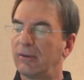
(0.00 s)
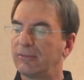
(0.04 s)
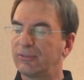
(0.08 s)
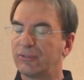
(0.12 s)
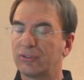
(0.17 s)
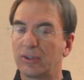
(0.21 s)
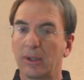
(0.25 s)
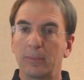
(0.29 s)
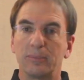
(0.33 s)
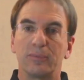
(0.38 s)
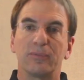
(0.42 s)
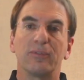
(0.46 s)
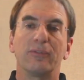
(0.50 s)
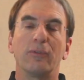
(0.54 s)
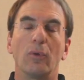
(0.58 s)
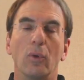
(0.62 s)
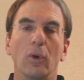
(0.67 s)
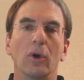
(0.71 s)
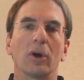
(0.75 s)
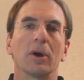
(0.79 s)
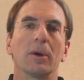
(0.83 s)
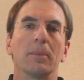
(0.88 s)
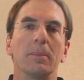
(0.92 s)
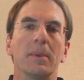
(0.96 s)
some
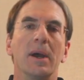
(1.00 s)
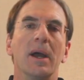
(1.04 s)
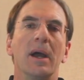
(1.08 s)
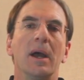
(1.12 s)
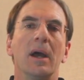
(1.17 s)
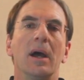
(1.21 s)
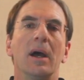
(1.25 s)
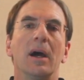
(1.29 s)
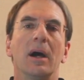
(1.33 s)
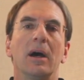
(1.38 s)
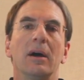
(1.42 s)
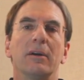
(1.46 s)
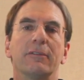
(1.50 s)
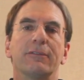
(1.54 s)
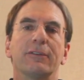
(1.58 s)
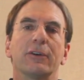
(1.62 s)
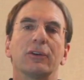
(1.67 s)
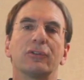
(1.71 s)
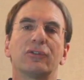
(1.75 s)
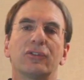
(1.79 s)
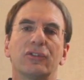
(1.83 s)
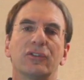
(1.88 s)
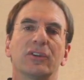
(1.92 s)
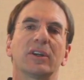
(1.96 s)
form
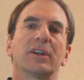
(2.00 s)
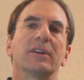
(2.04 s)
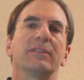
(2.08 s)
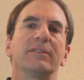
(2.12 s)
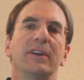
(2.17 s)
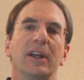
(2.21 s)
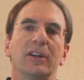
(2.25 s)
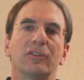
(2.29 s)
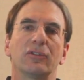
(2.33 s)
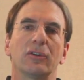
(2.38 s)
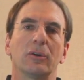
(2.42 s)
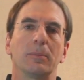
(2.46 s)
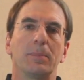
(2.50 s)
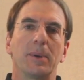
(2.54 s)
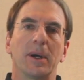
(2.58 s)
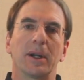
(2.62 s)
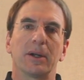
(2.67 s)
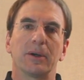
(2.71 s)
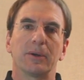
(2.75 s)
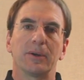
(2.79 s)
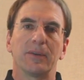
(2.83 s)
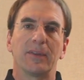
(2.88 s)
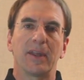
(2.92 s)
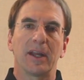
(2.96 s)
versus a conventional
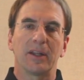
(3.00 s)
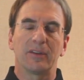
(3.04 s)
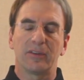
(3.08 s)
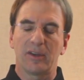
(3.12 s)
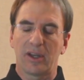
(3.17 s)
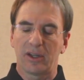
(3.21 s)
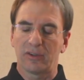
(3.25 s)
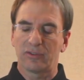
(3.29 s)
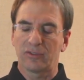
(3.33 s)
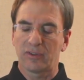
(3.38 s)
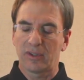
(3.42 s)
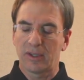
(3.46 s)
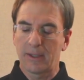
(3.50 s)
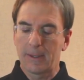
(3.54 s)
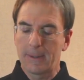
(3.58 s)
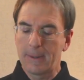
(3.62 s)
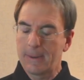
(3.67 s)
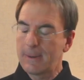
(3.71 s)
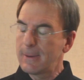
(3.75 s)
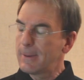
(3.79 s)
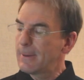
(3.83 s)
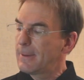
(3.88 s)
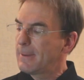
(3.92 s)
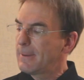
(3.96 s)
putter in that test.
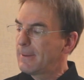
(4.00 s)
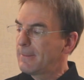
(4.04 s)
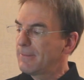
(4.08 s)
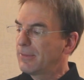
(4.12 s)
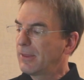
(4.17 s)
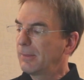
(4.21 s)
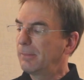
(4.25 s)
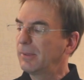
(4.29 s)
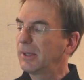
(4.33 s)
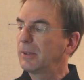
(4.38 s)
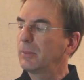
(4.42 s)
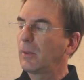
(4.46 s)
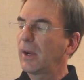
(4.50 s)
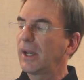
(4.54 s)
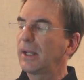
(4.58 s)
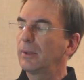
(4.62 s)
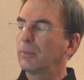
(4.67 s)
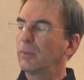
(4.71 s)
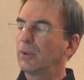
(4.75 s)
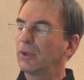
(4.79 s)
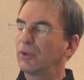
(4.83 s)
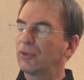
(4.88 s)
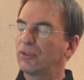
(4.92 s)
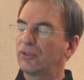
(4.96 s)
The
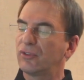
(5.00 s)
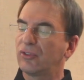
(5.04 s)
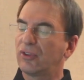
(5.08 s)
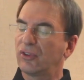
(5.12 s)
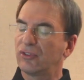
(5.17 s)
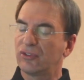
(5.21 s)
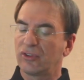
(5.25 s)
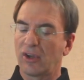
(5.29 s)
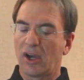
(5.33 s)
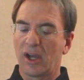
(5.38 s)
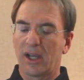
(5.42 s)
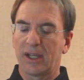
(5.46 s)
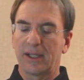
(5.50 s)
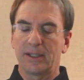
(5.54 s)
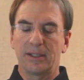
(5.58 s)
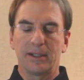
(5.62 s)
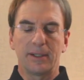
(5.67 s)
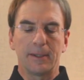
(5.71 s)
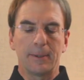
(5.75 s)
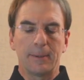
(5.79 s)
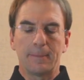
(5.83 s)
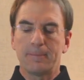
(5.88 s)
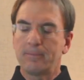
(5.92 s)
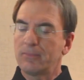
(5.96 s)
midweight was designed
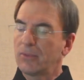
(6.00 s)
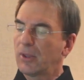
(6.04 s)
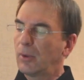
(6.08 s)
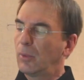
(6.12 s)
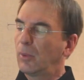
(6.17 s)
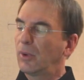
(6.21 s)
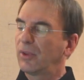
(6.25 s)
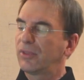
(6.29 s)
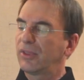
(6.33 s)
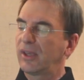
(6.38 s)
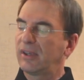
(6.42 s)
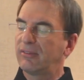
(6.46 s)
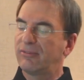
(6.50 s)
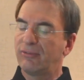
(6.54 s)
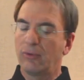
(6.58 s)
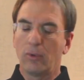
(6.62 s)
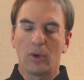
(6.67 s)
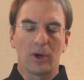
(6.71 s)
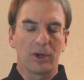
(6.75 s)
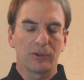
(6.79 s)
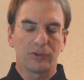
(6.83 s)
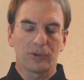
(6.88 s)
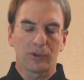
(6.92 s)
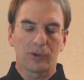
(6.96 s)
with a
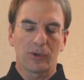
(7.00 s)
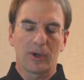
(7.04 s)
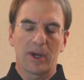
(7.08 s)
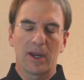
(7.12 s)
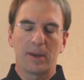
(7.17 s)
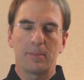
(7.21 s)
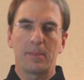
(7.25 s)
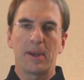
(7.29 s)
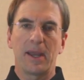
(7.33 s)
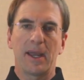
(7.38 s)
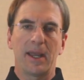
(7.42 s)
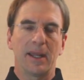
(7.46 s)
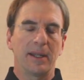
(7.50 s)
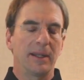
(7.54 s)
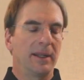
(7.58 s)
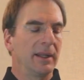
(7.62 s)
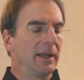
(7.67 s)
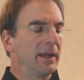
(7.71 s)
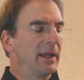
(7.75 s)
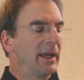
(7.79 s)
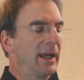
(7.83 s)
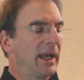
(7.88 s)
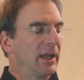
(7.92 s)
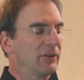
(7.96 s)
400-gram head,
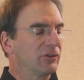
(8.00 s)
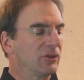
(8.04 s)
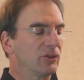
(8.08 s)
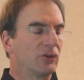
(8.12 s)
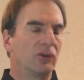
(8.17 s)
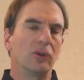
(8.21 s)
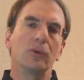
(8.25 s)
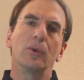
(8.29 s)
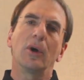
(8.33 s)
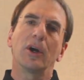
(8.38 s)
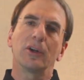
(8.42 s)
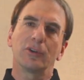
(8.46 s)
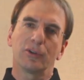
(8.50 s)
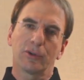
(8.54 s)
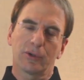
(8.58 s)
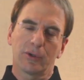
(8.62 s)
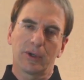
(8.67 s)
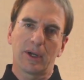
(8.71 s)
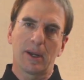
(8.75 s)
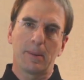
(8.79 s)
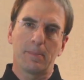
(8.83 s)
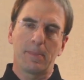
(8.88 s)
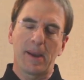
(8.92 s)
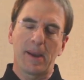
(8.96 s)
has a 200-gram